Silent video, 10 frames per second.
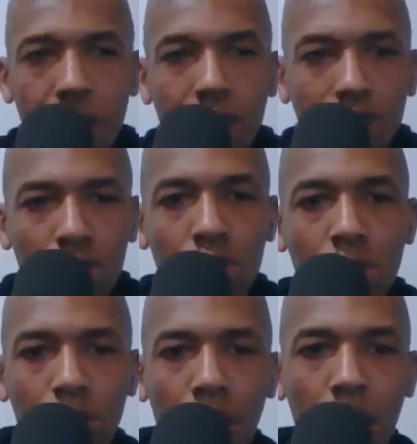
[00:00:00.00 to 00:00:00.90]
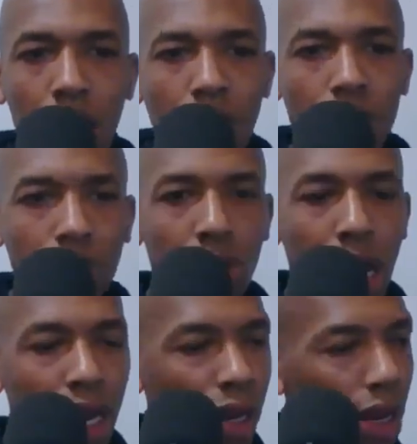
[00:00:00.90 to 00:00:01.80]
news tomorrow. I'm gonna do a
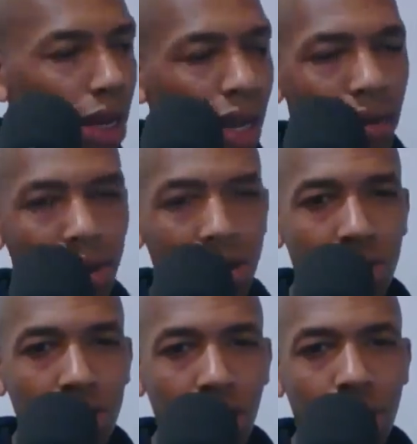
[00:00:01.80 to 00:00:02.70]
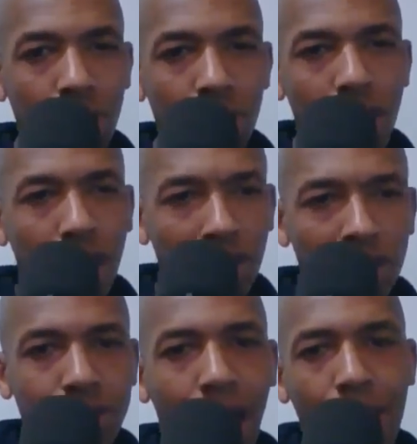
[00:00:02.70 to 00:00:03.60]
lot on the news. I'm gonna do a lot on the
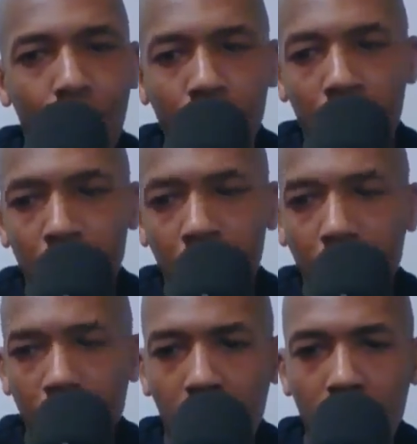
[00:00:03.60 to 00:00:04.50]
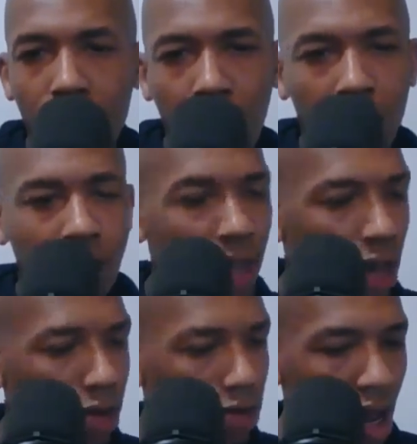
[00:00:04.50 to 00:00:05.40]
stock market, how
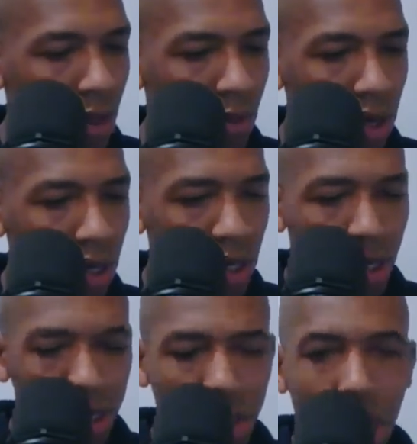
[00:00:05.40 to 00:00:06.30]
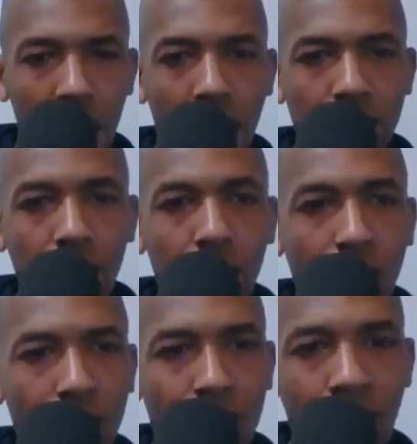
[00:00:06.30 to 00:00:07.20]
volatile the stock market is. I told
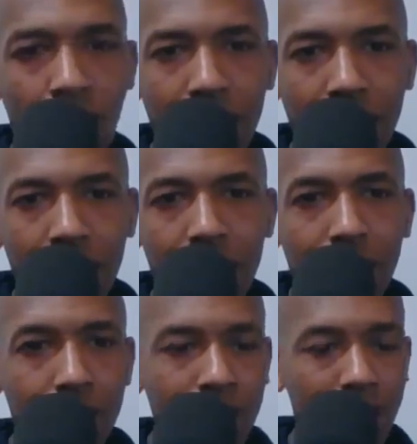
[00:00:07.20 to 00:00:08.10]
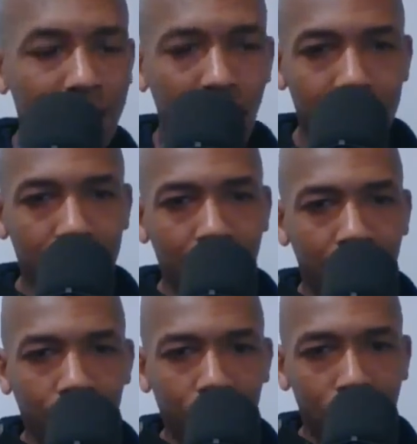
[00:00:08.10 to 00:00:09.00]
everybody yesterday
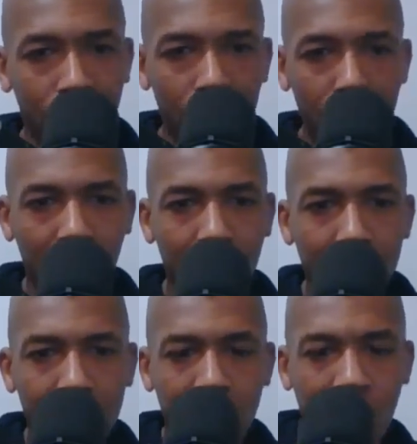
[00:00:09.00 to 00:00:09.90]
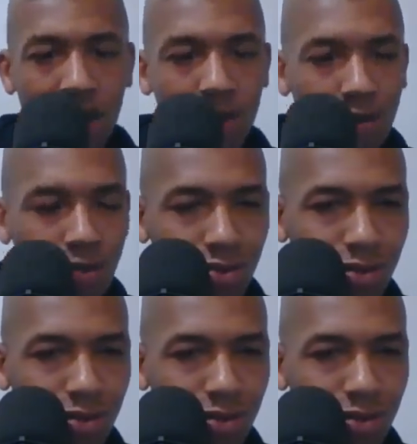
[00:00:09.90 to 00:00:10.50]
was going to do that low,